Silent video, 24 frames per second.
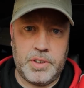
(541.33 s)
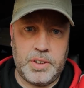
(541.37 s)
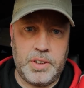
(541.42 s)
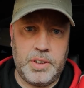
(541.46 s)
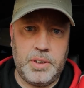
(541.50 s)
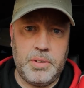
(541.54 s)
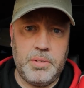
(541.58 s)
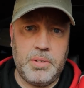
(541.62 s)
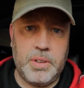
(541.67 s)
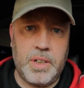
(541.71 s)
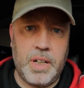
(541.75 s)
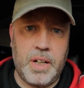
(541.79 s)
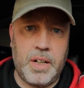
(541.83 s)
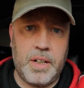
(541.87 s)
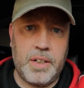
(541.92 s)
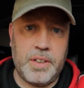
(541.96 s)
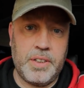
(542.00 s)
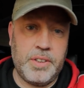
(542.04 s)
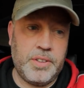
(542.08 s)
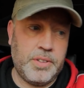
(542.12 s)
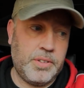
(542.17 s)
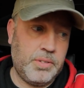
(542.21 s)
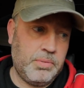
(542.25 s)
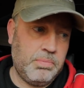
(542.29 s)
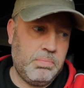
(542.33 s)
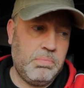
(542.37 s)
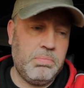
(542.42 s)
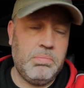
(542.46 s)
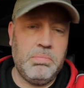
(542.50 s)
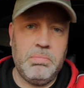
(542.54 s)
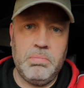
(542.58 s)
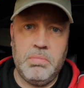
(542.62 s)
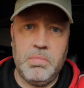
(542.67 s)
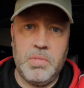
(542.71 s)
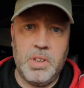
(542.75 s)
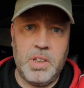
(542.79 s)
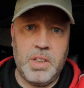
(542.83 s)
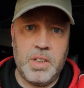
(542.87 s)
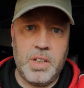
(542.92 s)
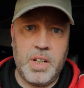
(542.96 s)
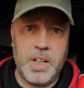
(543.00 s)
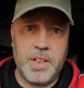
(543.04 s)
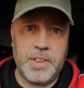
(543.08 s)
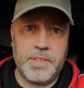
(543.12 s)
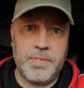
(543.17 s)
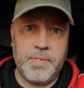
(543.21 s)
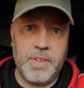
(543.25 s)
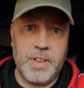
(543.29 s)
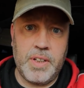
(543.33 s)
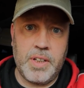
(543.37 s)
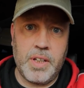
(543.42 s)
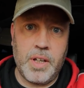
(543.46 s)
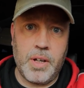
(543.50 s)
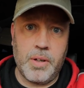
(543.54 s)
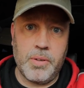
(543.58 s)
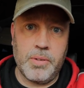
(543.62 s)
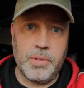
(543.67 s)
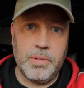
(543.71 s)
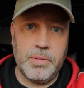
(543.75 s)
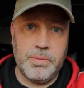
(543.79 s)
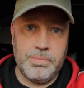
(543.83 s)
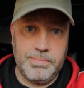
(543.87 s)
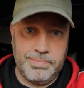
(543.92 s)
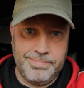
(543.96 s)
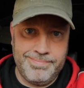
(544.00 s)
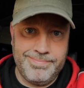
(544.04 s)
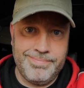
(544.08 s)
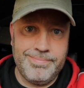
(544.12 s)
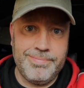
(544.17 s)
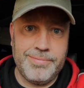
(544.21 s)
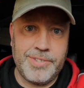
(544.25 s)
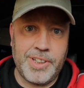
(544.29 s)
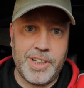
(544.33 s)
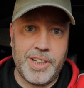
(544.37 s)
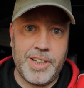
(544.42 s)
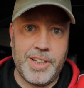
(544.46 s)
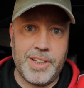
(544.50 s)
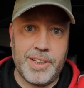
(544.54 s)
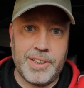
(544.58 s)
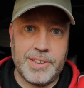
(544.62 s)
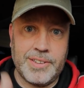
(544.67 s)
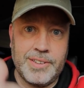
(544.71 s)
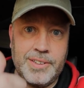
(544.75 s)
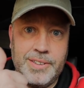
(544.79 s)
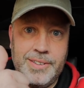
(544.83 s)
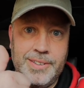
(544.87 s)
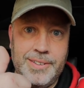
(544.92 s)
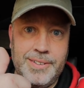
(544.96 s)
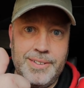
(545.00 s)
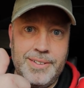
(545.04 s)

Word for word: see you guys in the next video. Cheers.